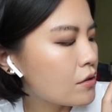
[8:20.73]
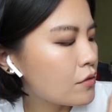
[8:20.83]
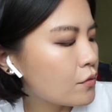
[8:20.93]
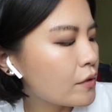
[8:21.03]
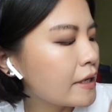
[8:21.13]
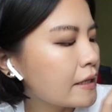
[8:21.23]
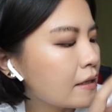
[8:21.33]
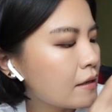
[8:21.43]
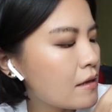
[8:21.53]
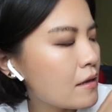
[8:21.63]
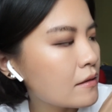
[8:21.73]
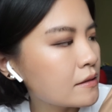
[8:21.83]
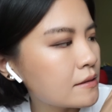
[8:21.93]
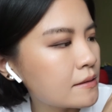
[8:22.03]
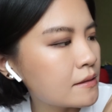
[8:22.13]
3
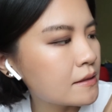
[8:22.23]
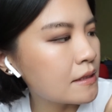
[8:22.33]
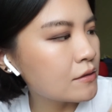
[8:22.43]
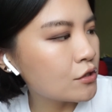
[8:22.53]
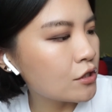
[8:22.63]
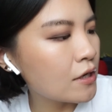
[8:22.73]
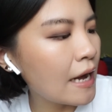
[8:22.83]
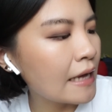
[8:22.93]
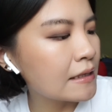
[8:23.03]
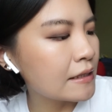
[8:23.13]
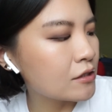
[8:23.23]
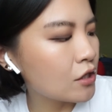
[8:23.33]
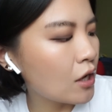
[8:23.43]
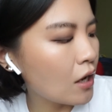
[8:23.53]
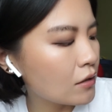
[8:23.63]
center eyelid
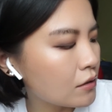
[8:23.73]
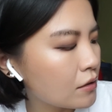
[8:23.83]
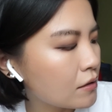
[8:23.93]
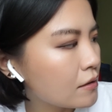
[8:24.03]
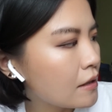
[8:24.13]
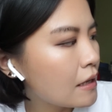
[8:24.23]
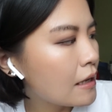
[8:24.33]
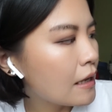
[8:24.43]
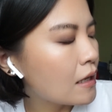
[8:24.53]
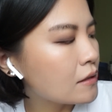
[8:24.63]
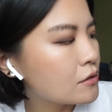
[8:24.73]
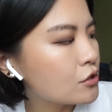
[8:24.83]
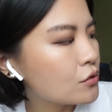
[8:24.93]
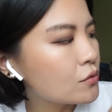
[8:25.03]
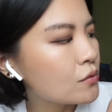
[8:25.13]
color and
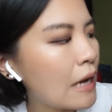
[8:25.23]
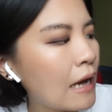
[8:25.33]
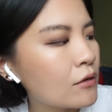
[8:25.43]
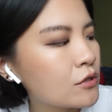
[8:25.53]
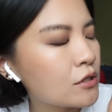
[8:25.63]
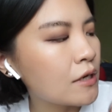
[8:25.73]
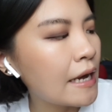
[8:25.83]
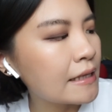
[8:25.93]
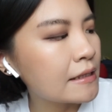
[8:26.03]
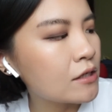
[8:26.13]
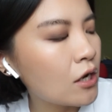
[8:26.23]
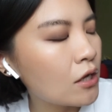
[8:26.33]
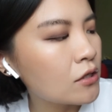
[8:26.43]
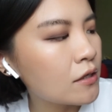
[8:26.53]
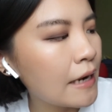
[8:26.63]
2 outer eyelid
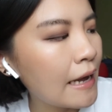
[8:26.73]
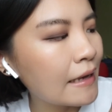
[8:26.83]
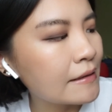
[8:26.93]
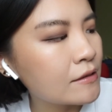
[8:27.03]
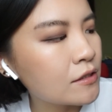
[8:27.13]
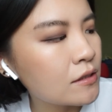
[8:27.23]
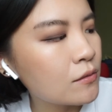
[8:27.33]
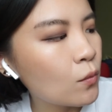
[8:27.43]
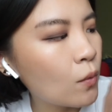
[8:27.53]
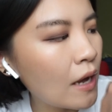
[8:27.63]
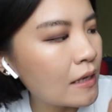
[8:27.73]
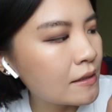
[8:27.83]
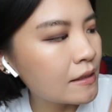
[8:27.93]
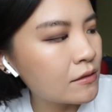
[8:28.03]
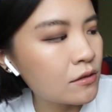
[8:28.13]
color and 1
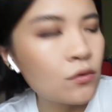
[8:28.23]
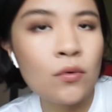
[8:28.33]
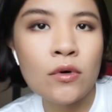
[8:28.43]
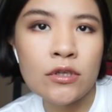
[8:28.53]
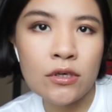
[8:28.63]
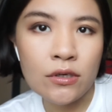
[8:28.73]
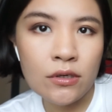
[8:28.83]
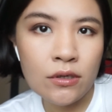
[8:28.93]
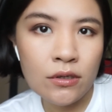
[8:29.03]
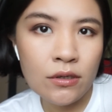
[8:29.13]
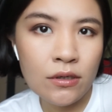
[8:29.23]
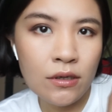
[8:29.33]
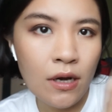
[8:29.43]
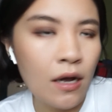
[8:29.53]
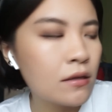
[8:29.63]
inner corner
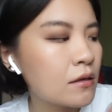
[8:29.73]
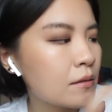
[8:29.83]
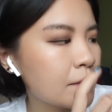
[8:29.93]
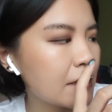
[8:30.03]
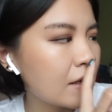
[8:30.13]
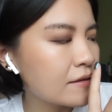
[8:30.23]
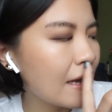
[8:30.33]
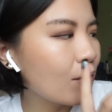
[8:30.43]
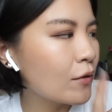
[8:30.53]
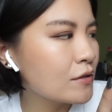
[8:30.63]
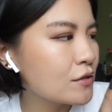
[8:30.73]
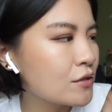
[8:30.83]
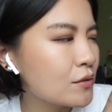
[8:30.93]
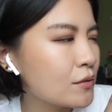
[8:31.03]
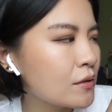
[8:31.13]
color, because I want
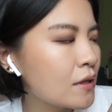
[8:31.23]
to